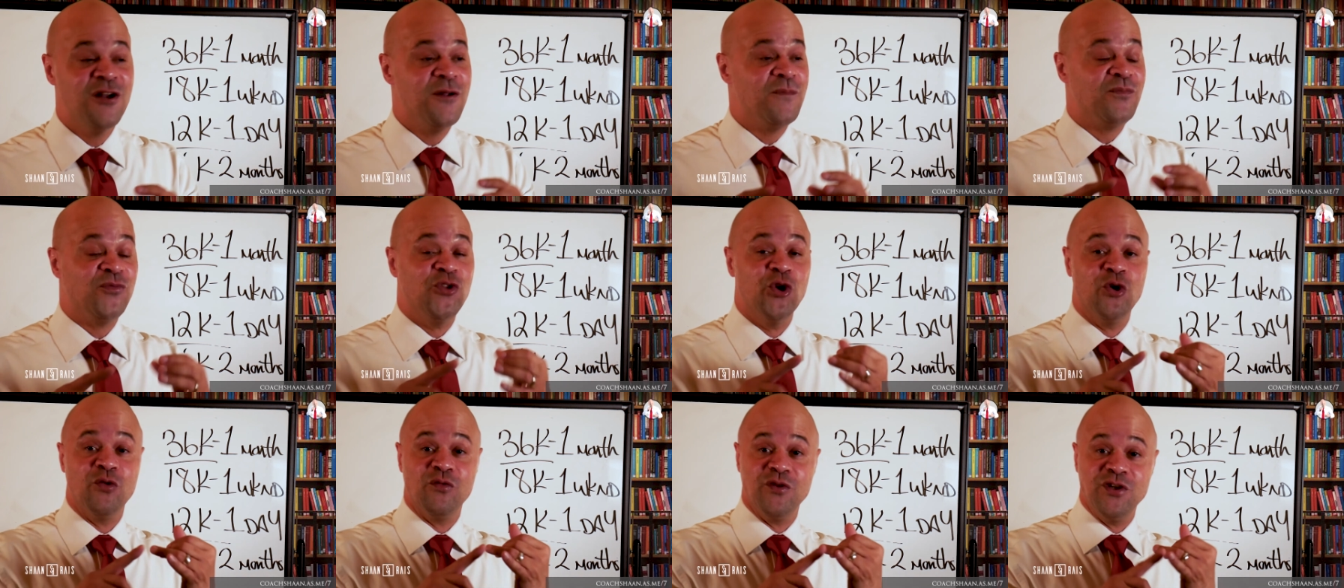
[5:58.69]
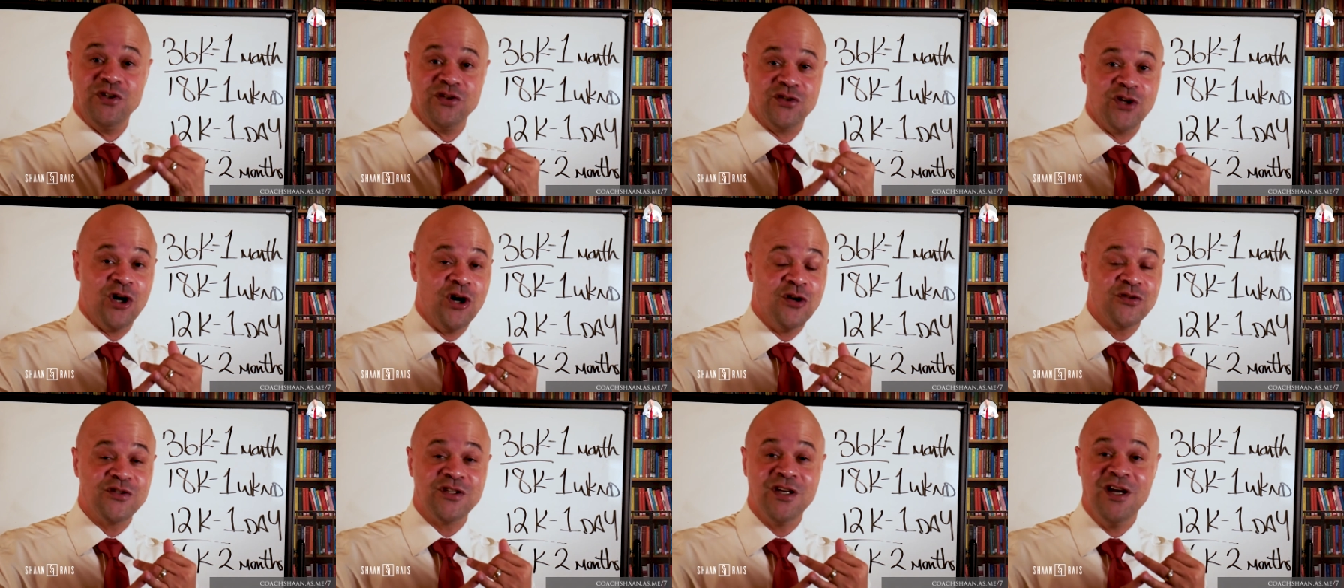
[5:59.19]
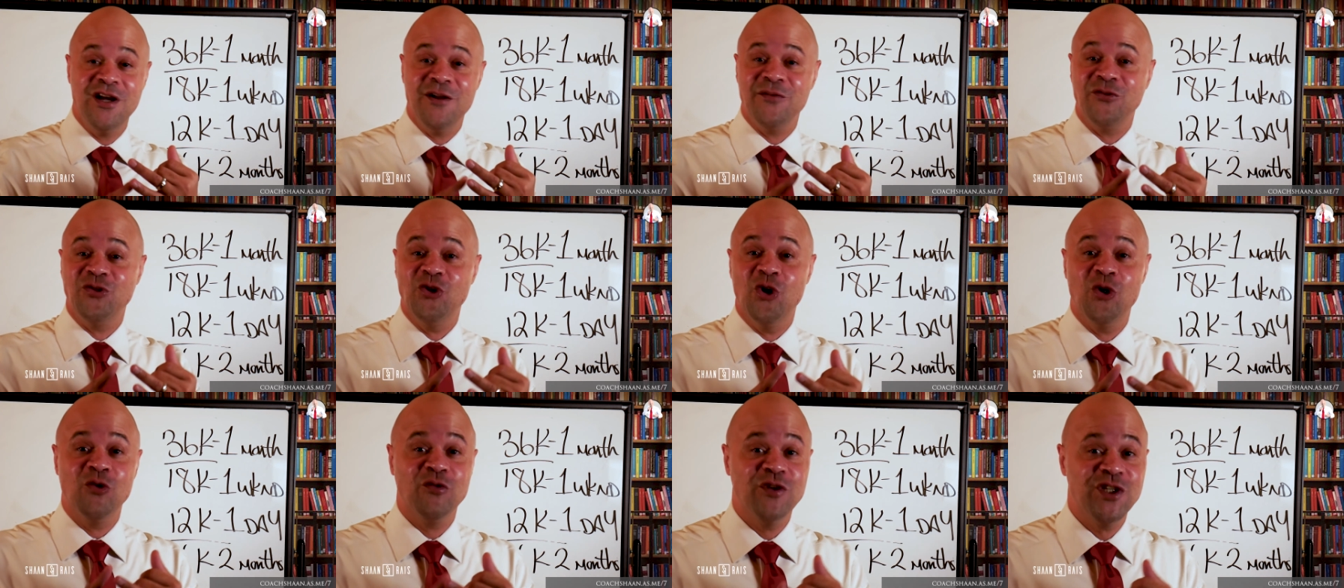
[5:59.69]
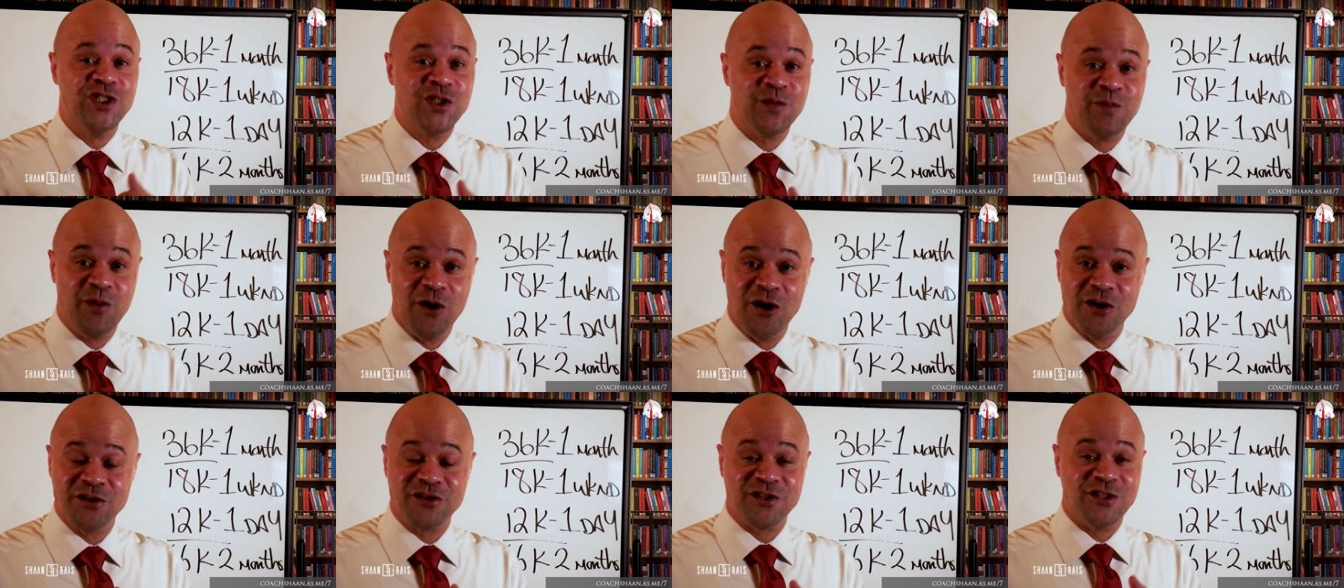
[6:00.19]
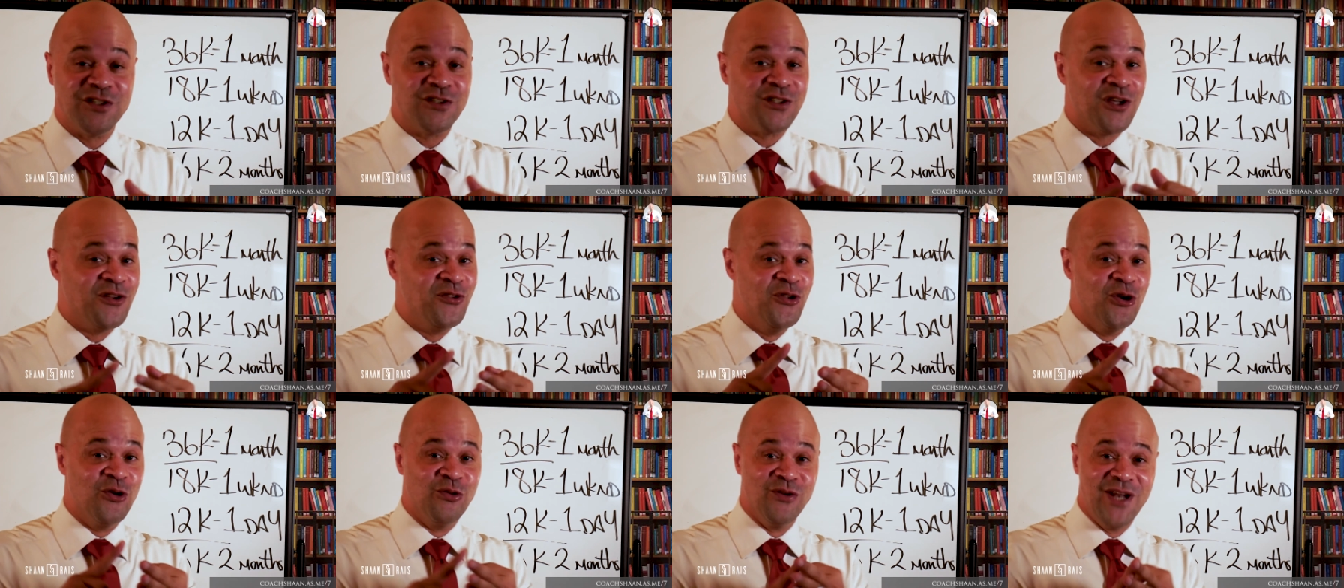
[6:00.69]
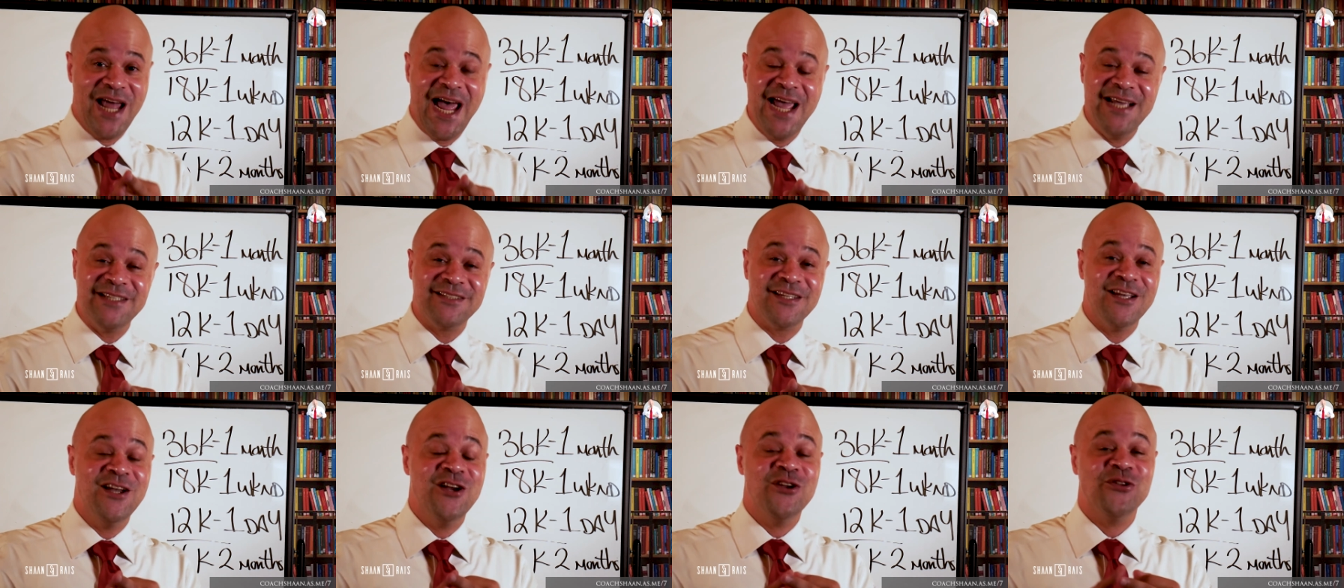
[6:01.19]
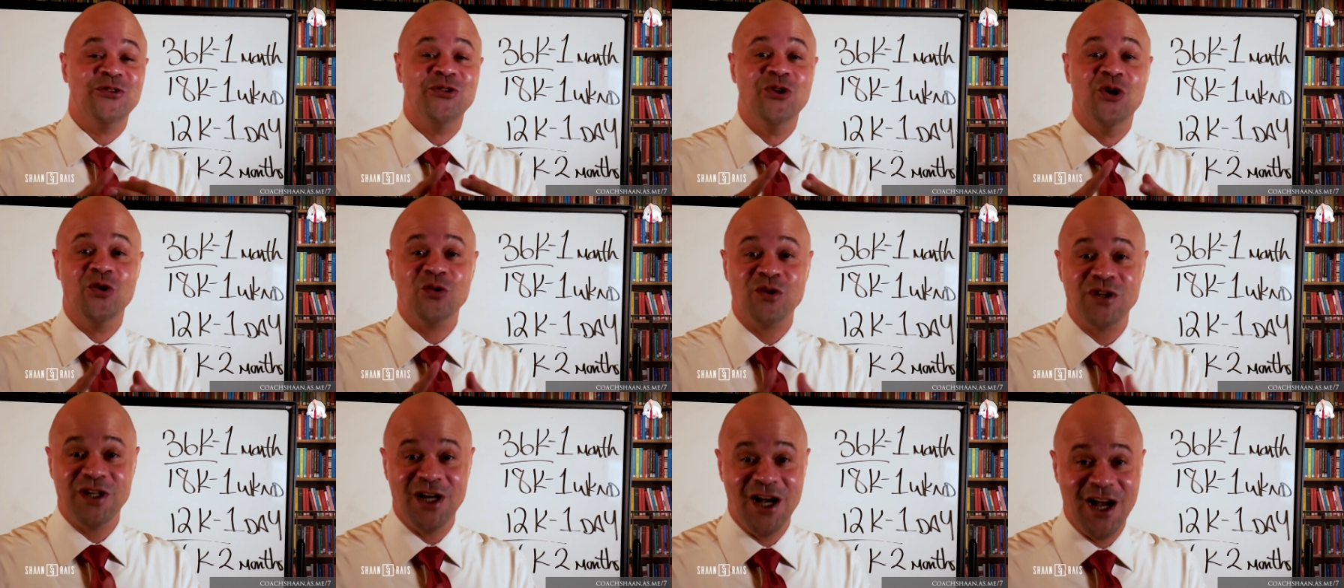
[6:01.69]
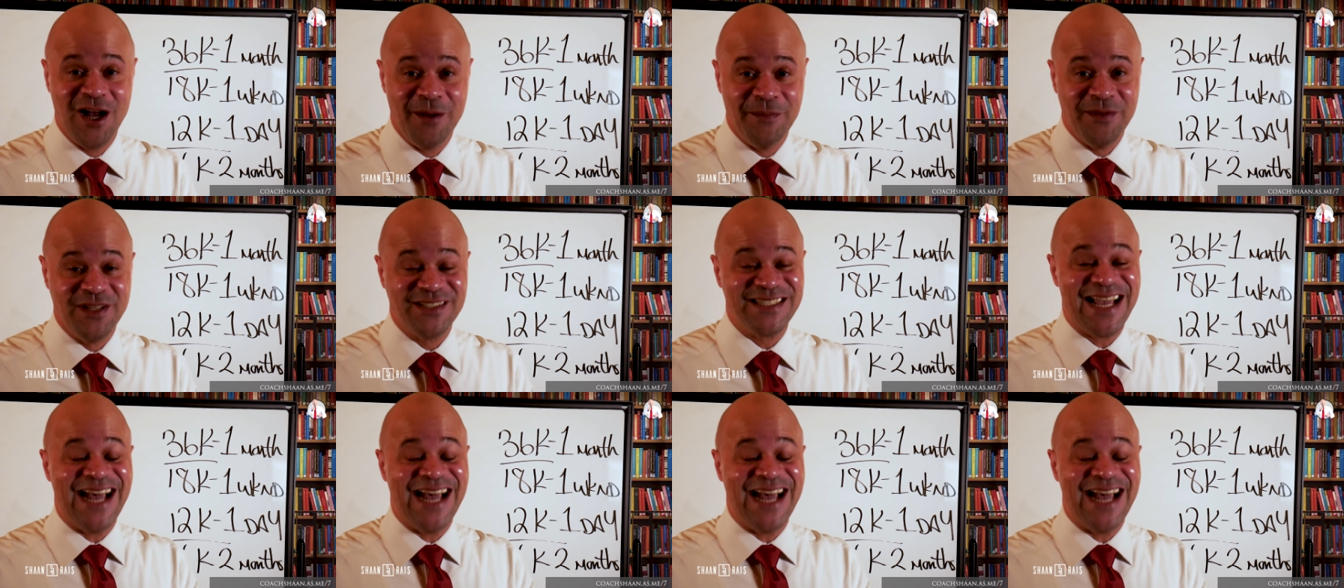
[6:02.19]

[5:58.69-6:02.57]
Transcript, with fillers: No results, no responses, no likes, no comments.